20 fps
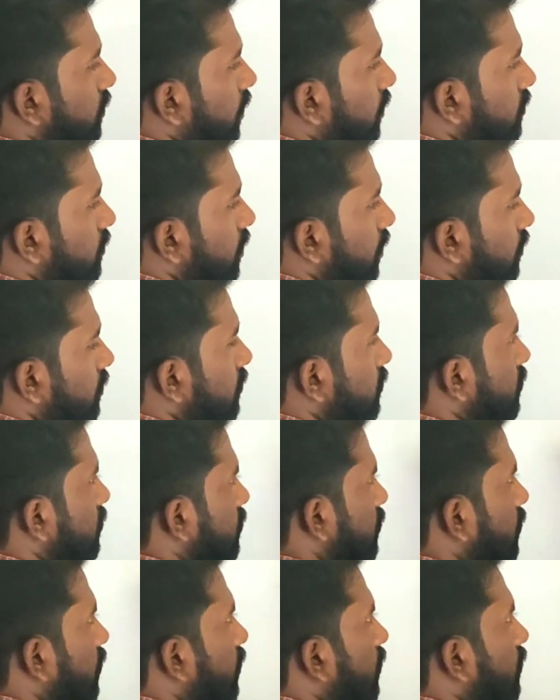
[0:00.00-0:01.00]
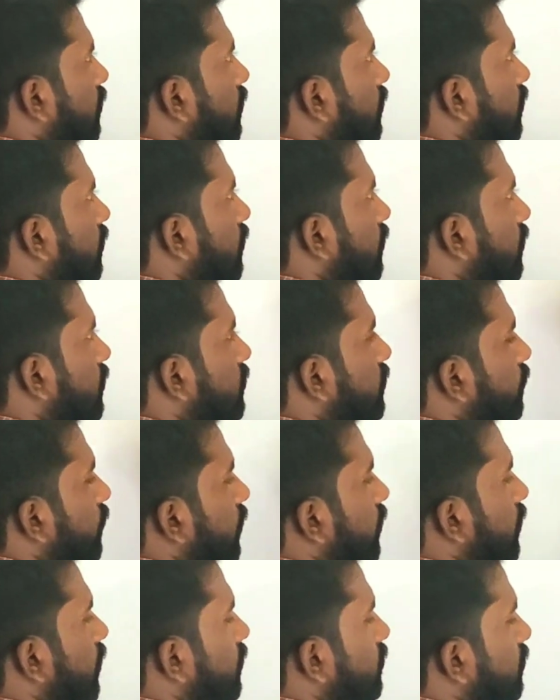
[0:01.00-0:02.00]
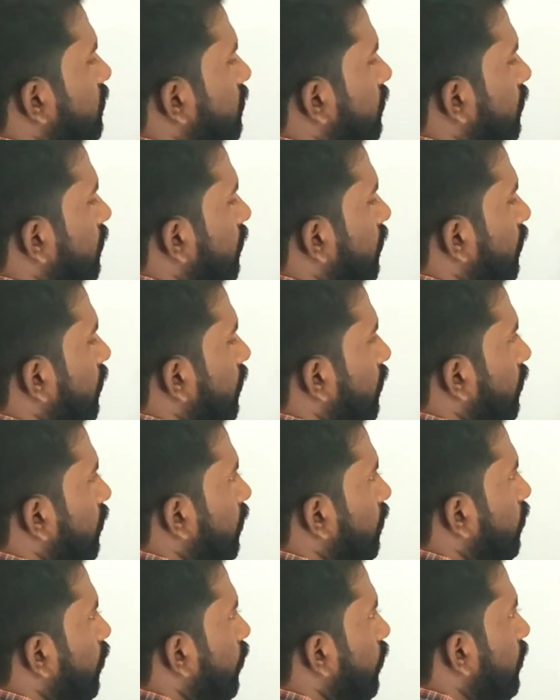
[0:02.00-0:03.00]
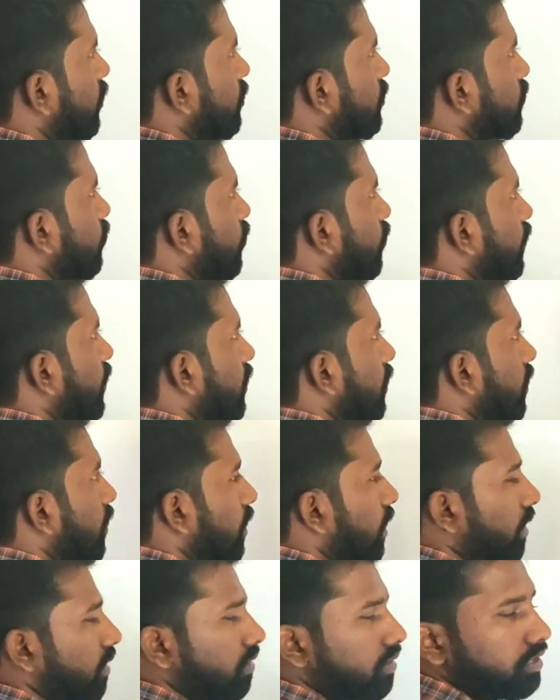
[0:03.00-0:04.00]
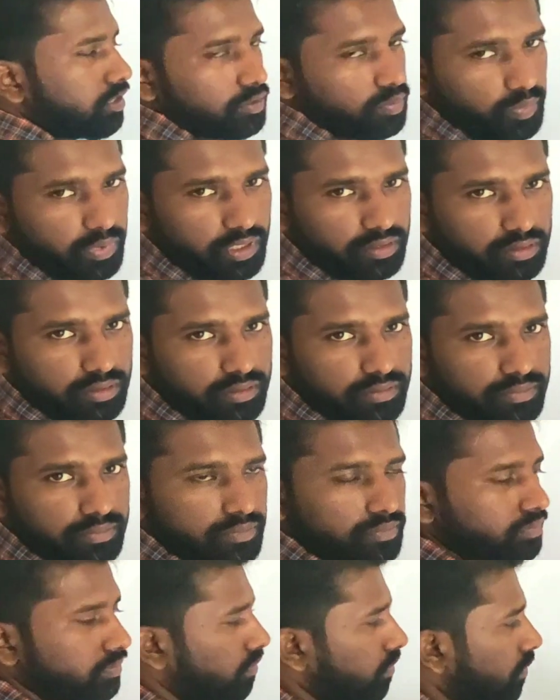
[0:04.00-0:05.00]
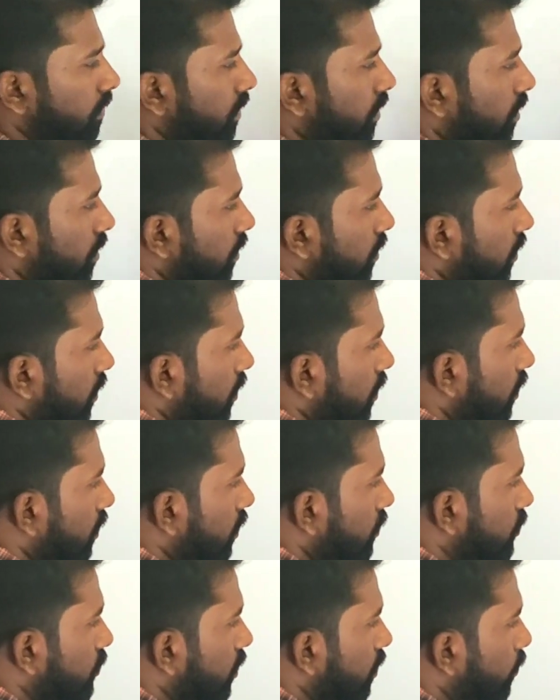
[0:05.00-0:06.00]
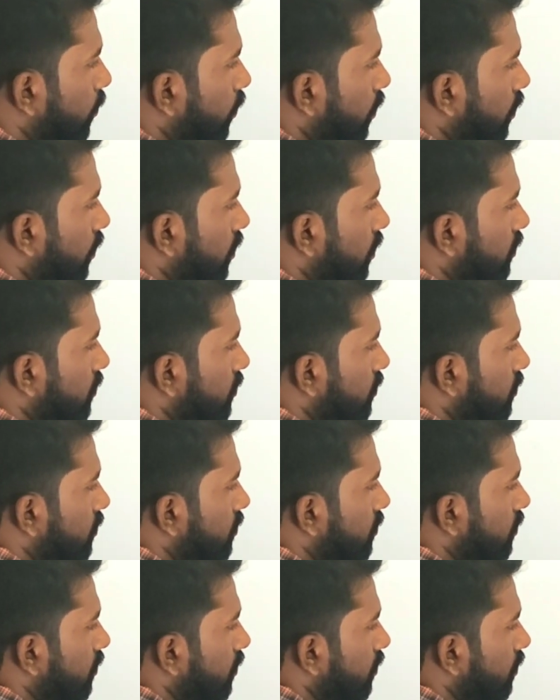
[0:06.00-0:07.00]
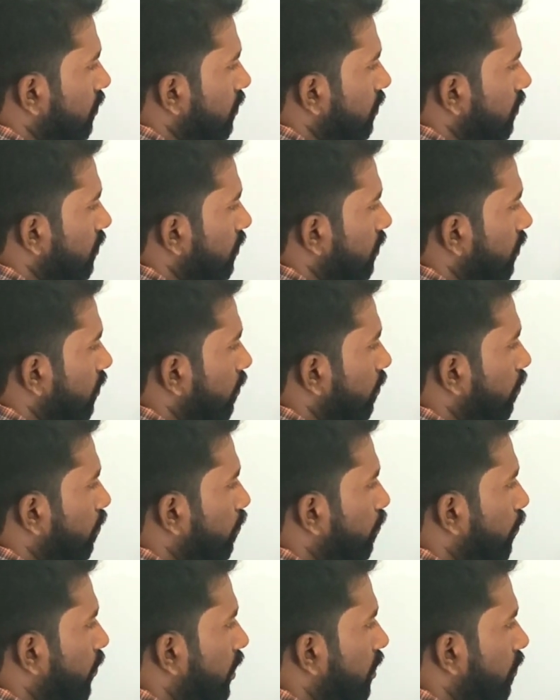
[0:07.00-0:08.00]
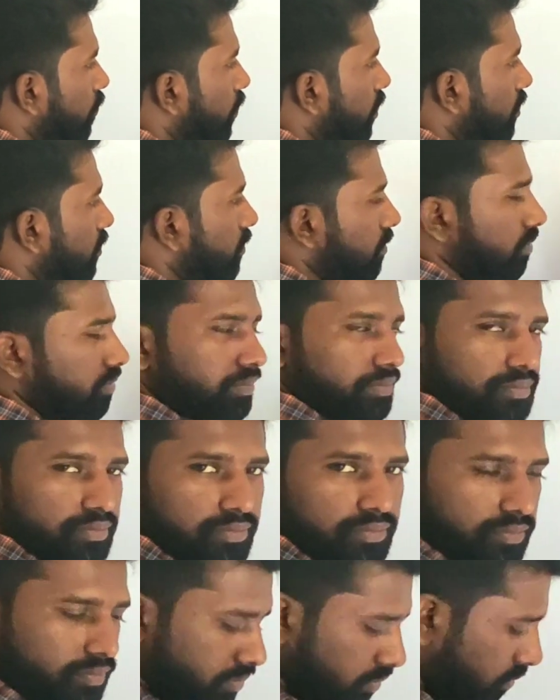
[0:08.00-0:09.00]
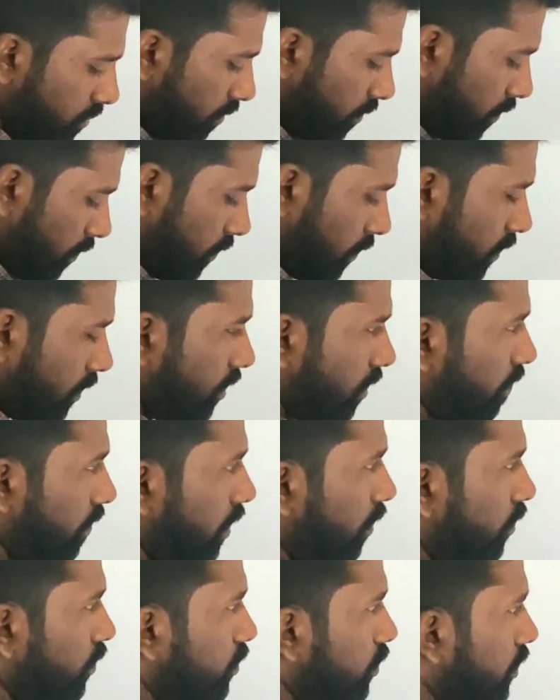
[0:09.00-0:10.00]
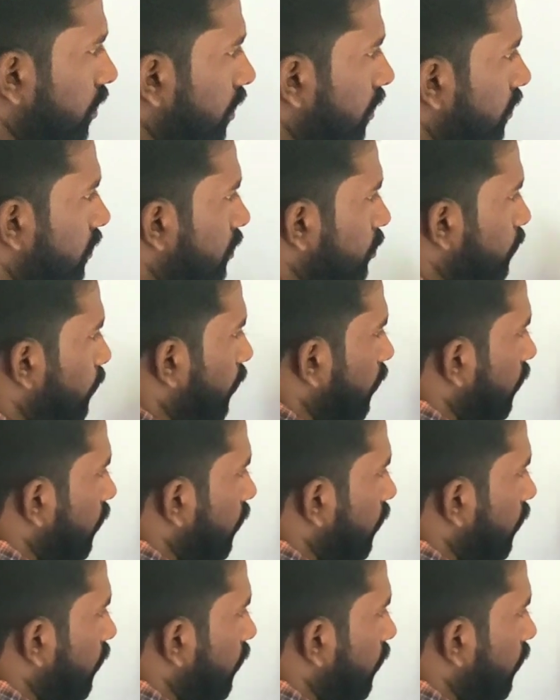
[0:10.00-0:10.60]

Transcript: is the x-axis and here is the y-axis. The body is moving like this path. Initial point is p1. The velocity at this